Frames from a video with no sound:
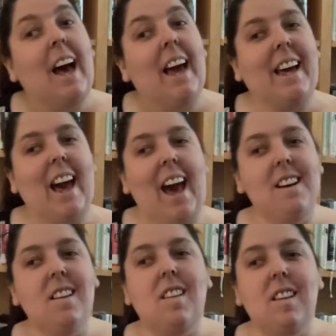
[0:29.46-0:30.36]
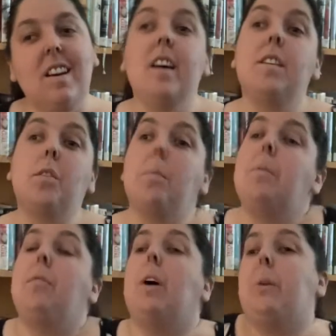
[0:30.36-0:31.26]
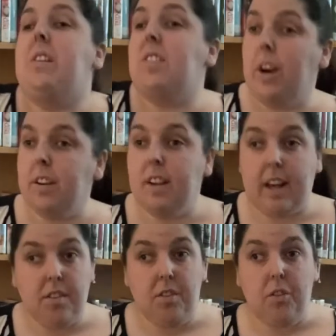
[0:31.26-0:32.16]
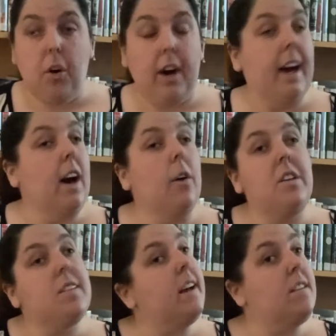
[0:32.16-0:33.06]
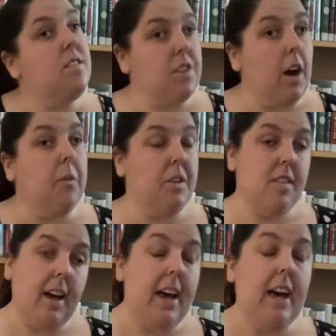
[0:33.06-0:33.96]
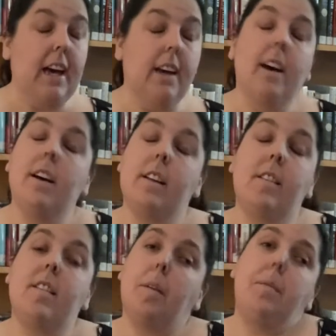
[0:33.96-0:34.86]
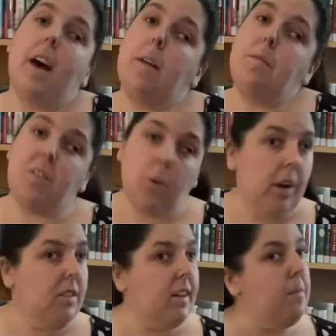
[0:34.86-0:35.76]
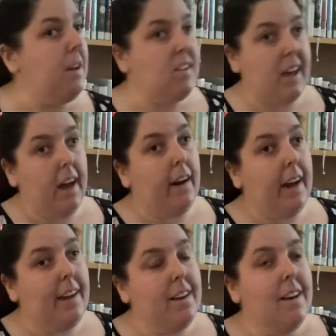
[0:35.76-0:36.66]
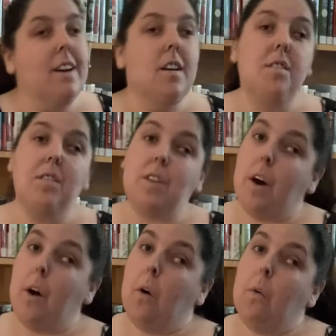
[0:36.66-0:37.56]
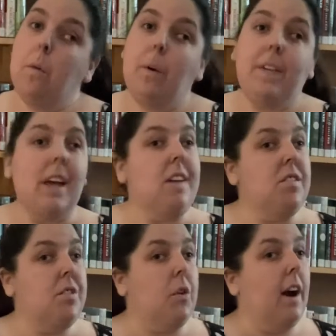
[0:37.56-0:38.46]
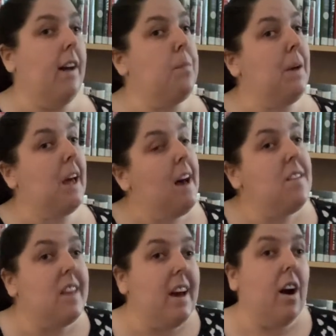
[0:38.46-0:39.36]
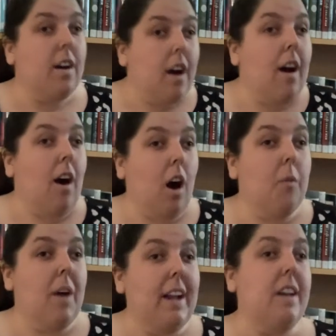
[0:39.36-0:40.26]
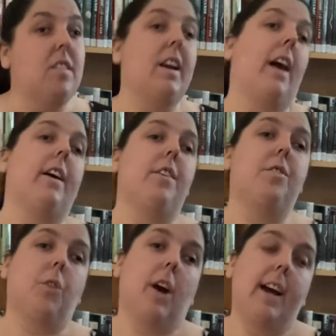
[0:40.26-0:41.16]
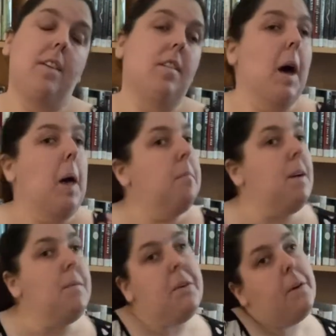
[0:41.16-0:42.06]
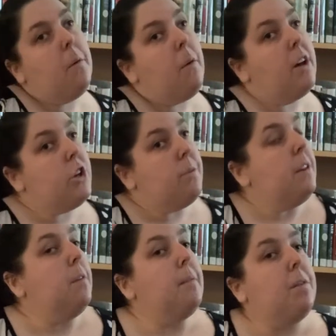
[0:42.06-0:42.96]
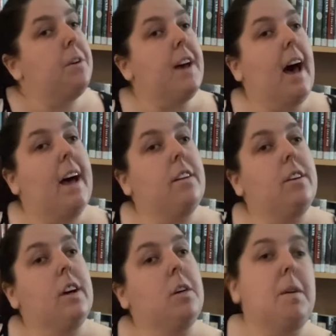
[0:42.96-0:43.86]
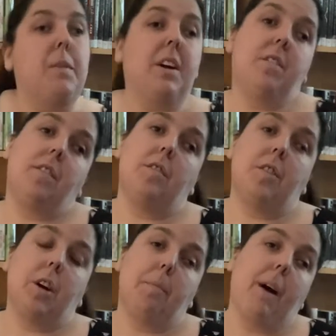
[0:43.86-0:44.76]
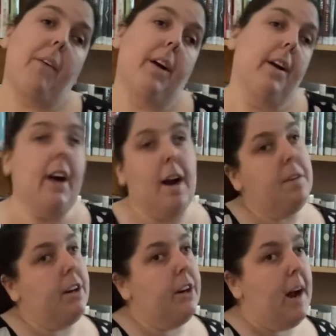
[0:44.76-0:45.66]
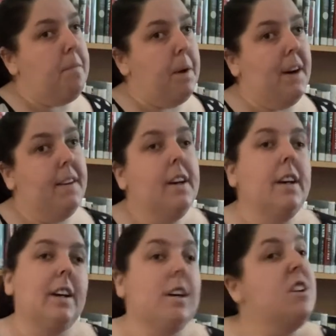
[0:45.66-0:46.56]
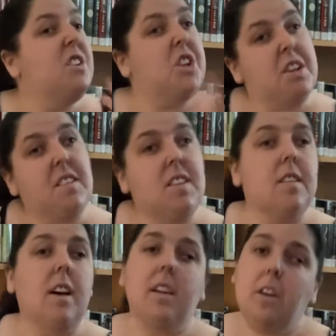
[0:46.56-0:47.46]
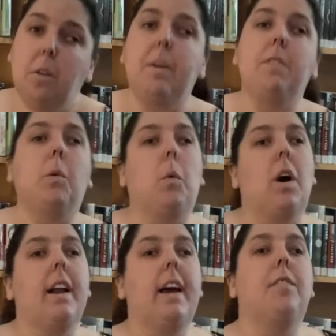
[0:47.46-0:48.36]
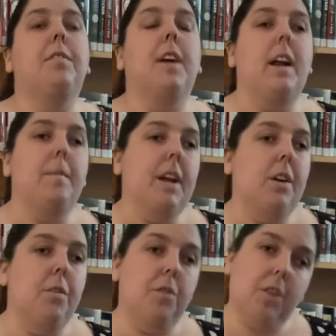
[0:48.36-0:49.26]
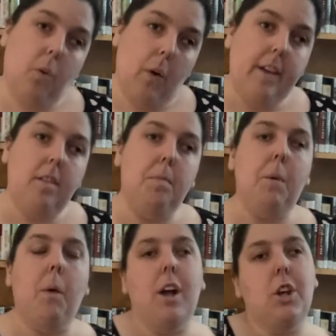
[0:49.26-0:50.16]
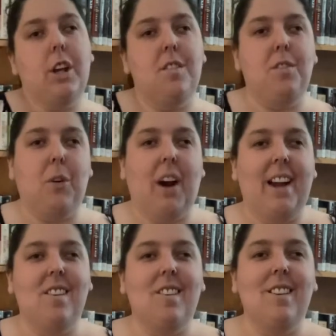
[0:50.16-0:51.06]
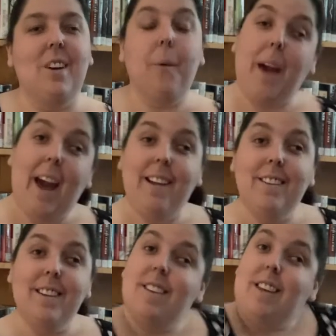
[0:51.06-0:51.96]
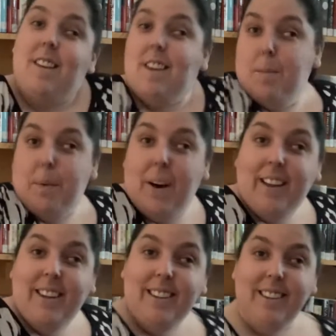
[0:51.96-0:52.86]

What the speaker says: Hi guys. So before we start today's story, I always like to start with saying that sometimes stories can be scary. So with these stories, because they are already scary stories, maybe you want to watch them with your mom or dad, maybe your sister, your brother, your grandma, your grandpa. Just a little bit of a warning for anybody who's going to be watching the stories. Okay, let's get to the book.